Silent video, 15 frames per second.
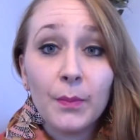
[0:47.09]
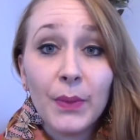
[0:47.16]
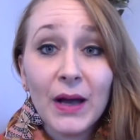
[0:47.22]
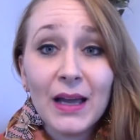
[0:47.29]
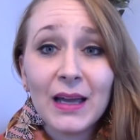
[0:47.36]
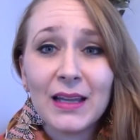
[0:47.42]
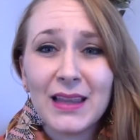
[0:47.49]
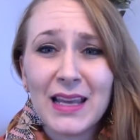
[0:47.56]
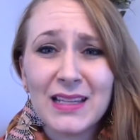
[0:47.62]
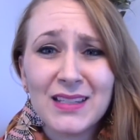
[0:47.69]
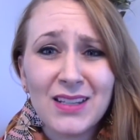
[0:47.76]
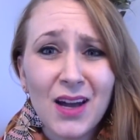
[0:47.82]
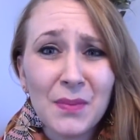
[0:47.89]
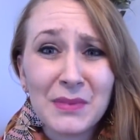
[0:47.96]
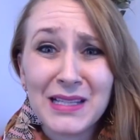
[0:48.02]
but they
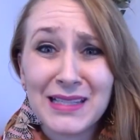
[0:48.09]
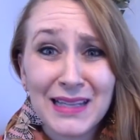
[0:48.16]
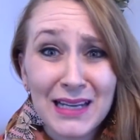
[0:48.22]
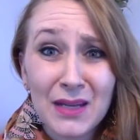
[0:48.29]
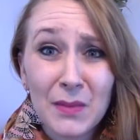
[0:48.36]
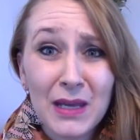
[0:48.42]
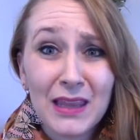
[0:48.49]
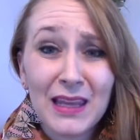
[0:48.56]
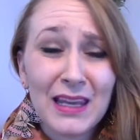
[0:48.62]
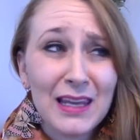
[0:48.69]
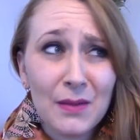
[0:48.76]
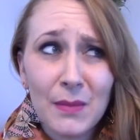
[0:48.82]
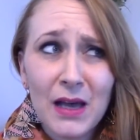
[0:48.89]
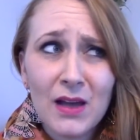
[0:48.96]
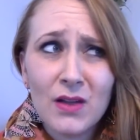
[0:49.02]
stopped sending me the
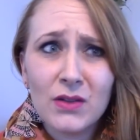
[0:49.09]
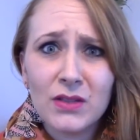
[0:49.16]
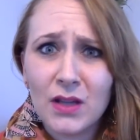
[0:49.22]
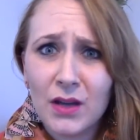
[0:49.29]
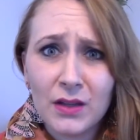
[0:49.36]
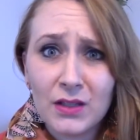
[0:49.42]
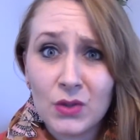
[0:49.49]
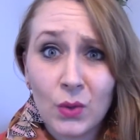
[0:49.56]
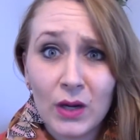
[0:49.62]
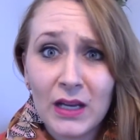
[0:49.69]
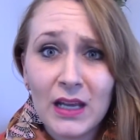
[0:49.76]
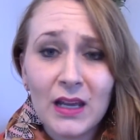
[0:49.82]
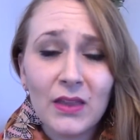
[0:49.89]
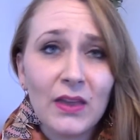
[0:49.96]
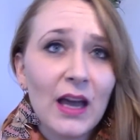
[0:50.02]
emails on the 20th.